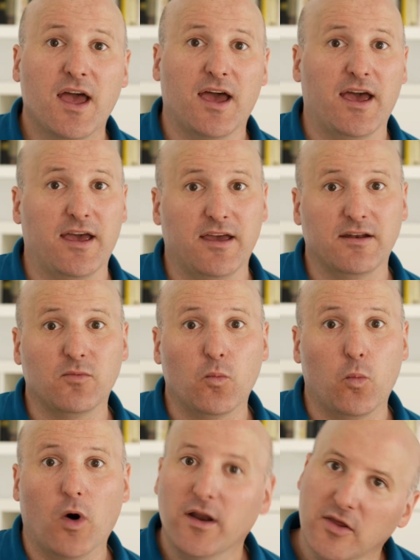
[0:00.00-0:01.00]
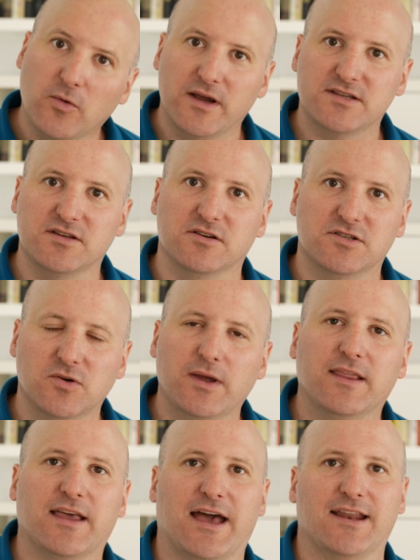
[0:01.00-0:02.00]
And one of the ways they're
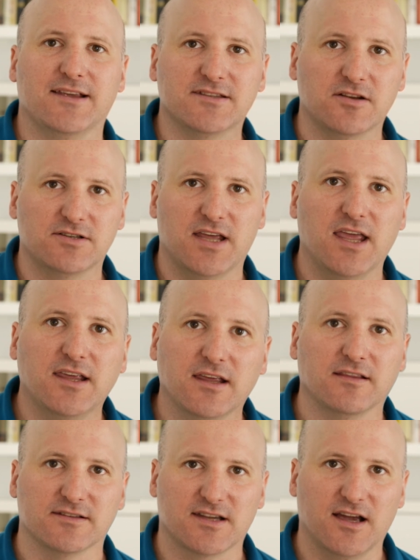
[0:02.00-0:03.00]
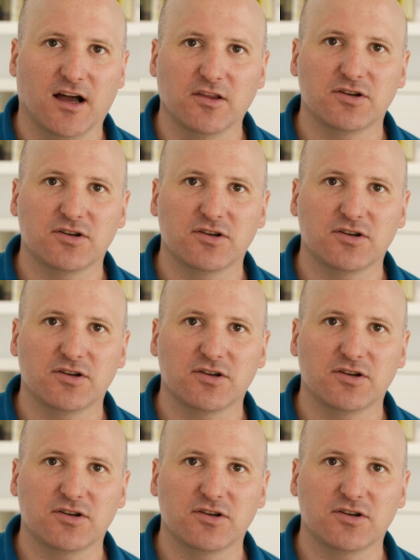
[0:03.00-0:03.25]
doing that is they're taking this color